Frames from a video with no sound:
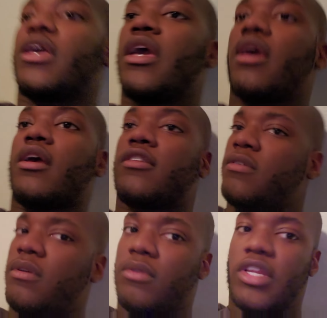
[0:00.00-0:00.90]
is
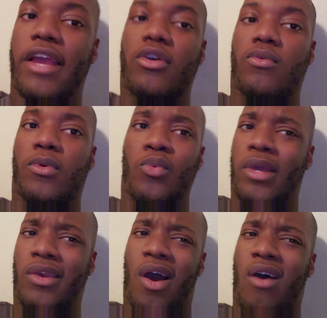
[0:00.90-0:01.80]
Deku would
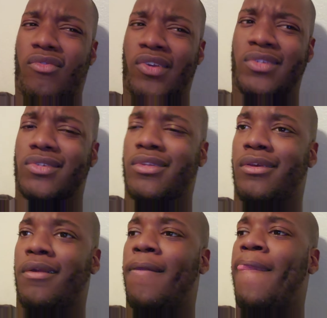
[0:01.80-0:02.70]
win obviously,
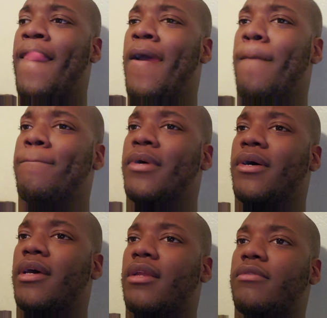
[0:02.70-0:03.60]

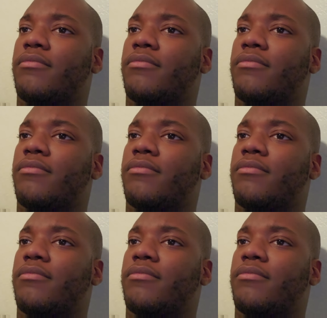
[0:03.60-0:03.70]
but